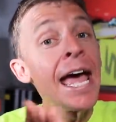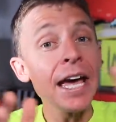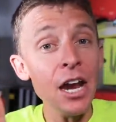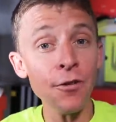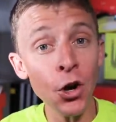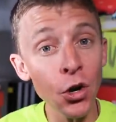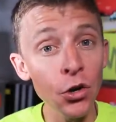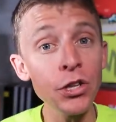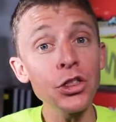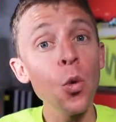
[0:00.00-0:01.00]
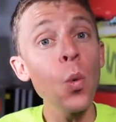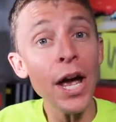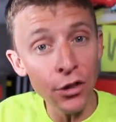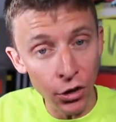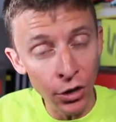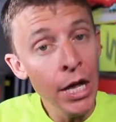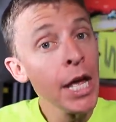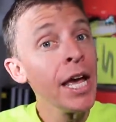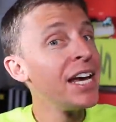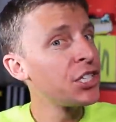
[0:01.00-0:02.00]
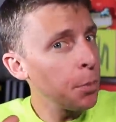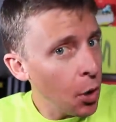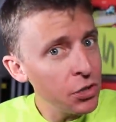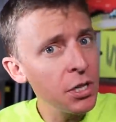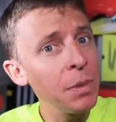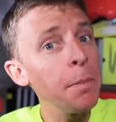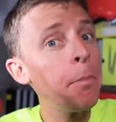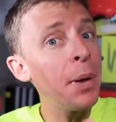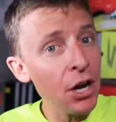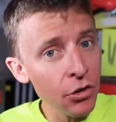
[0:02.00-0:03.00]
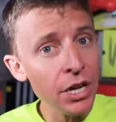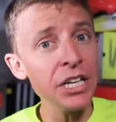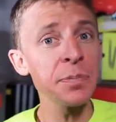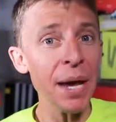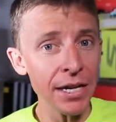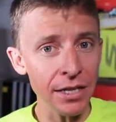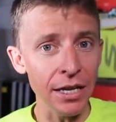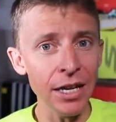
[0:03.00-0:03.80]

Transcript: And I've heard that the weather is supposed to be better than expected.